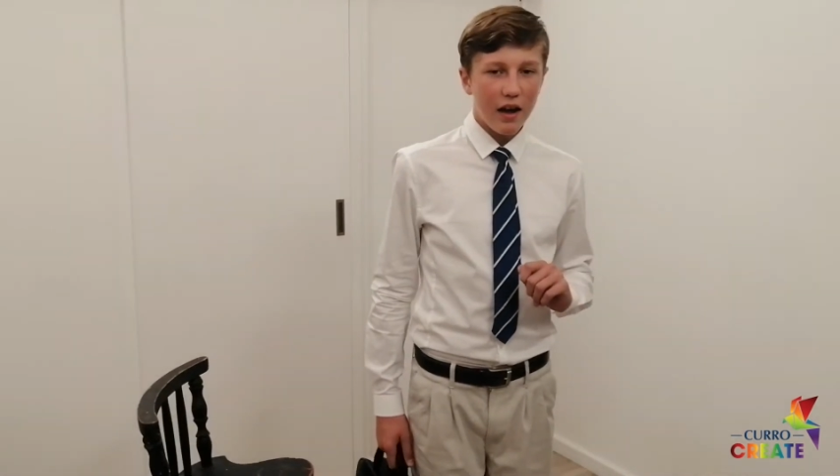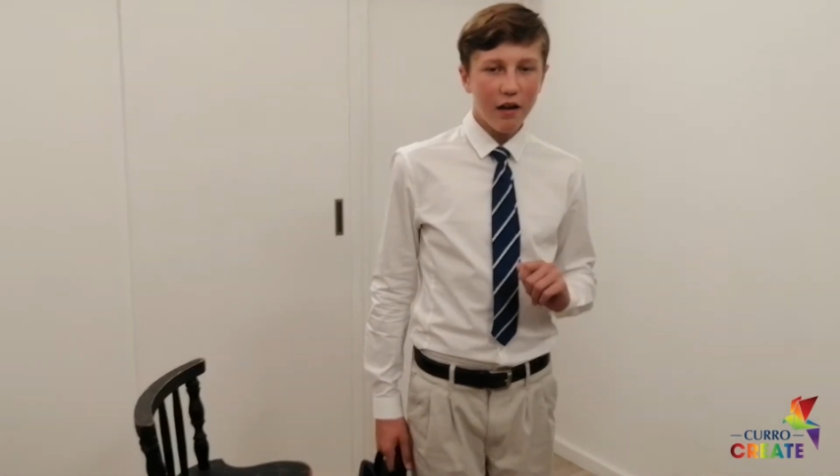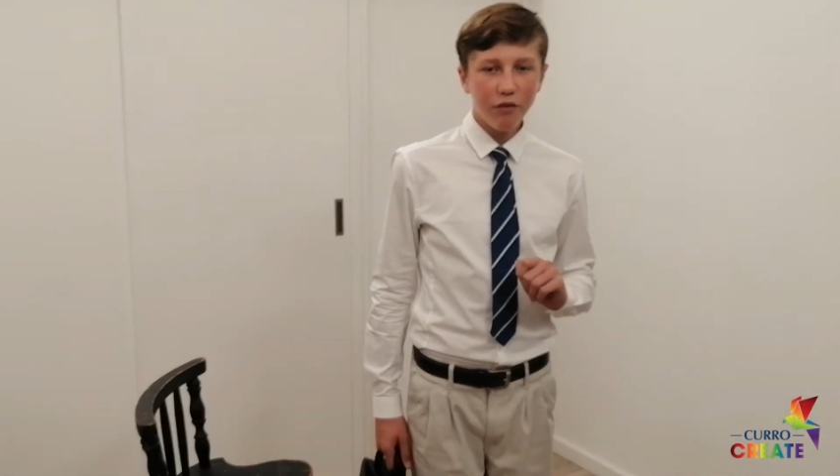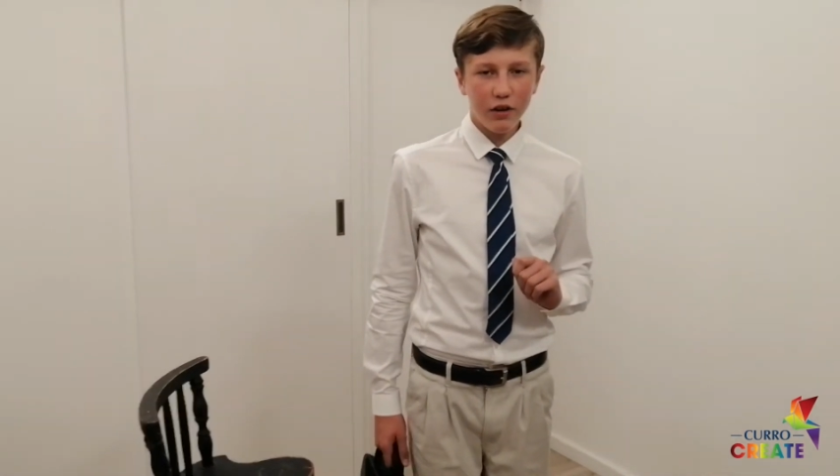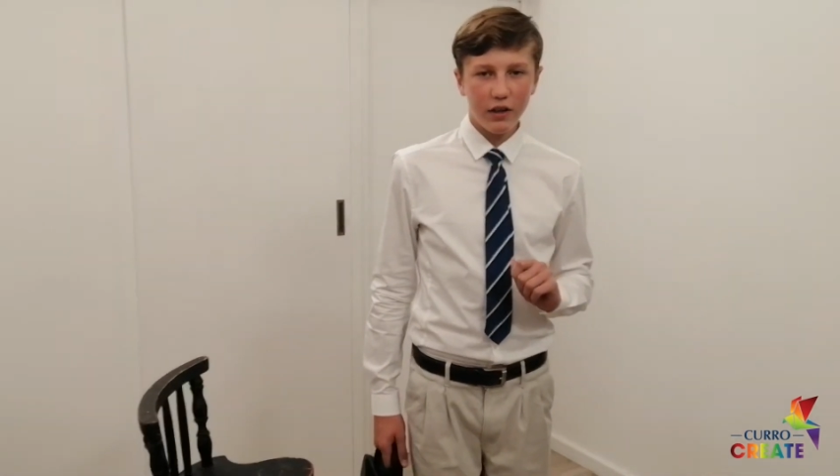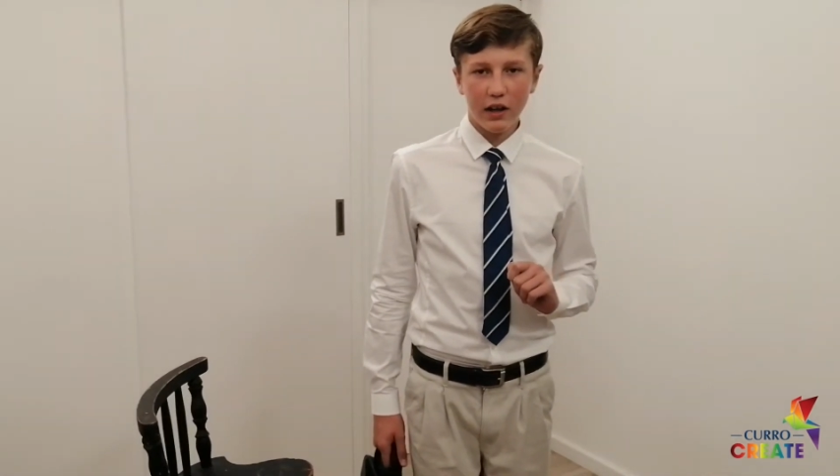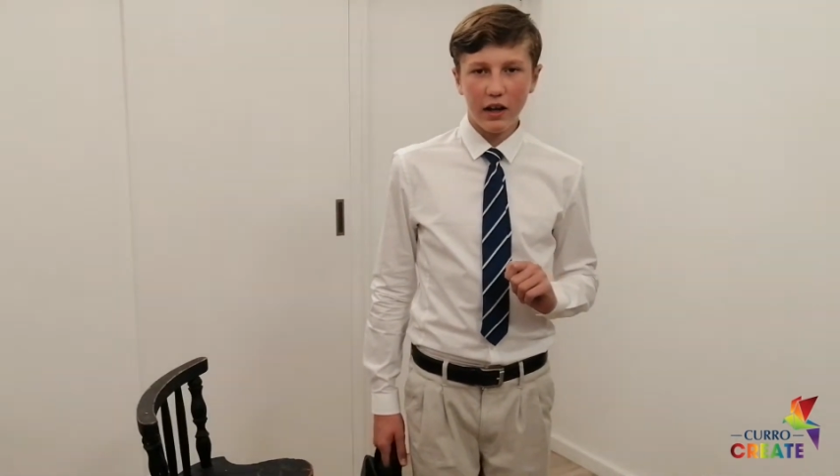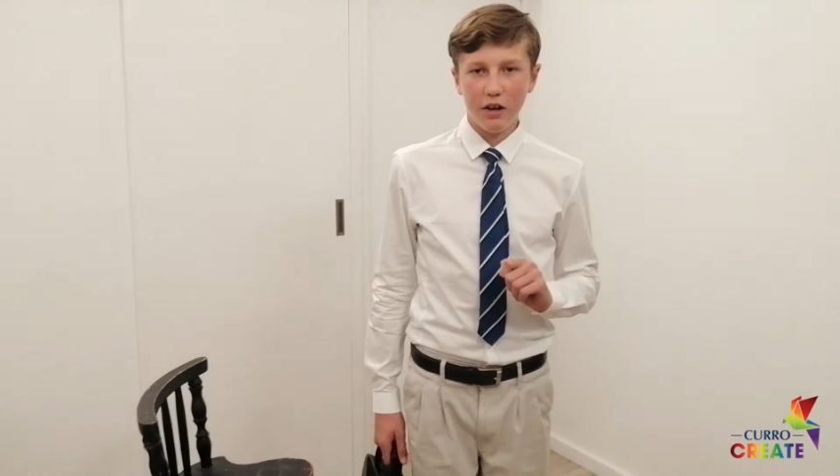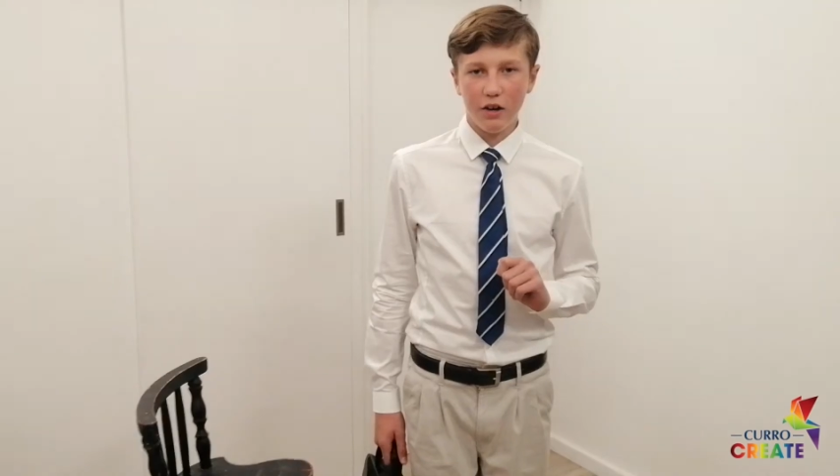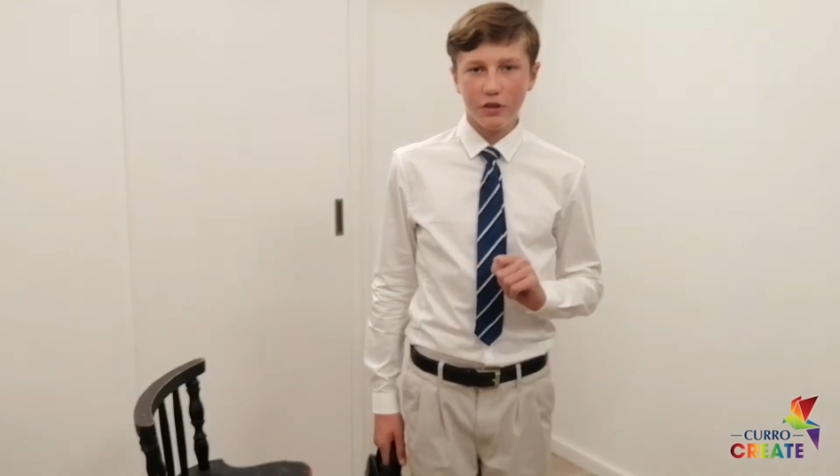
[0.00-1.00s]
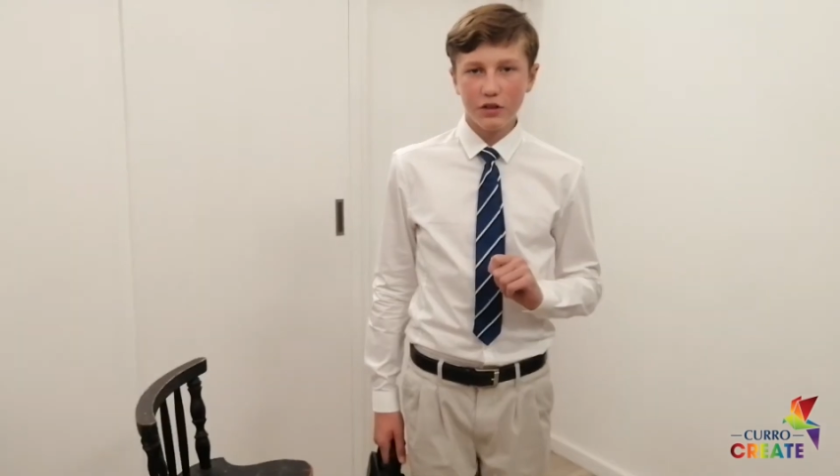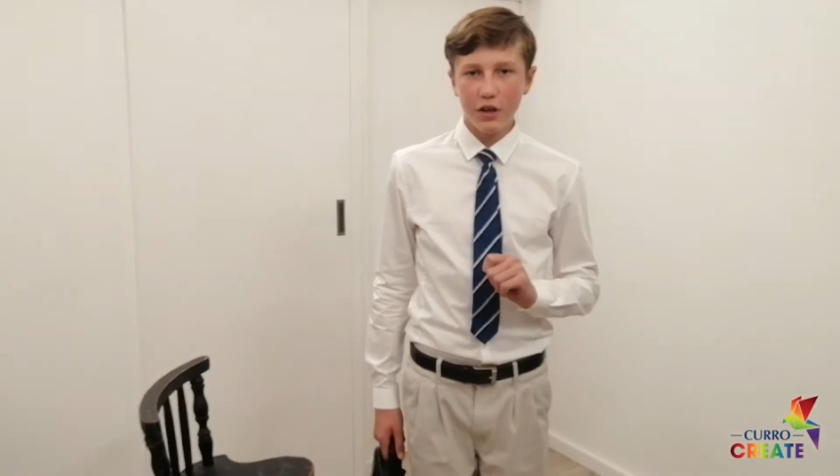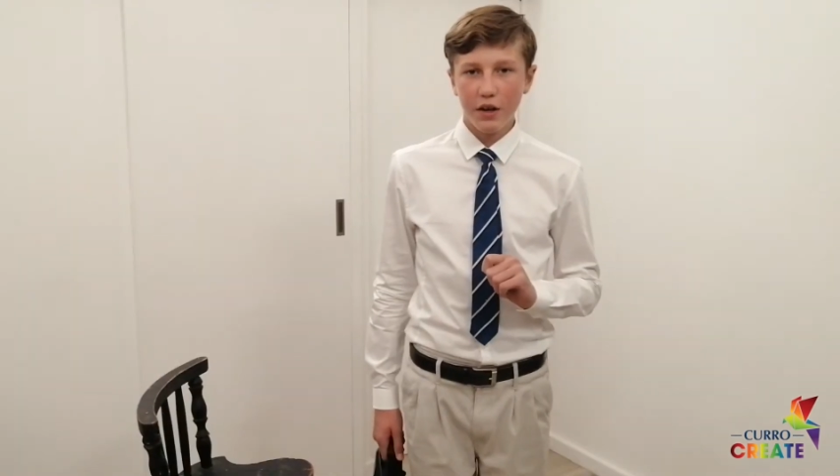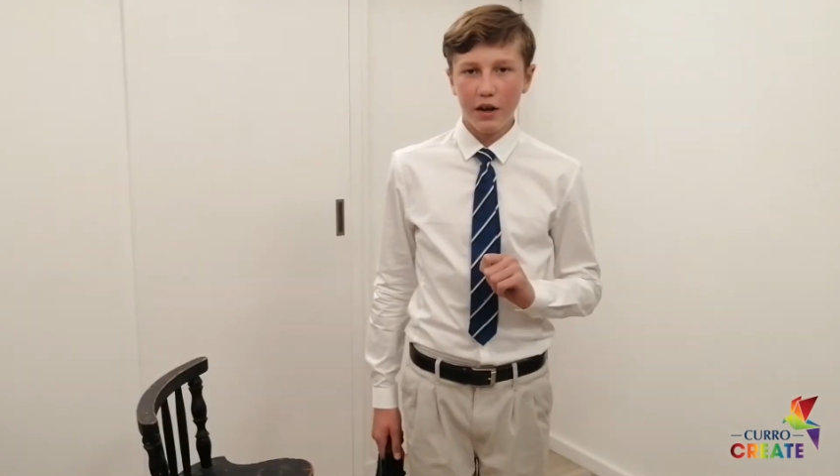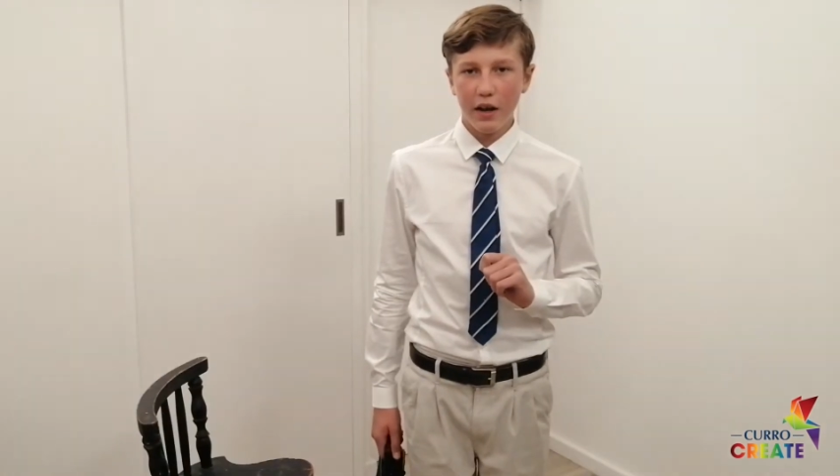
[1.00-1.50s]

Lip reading: Everything I learned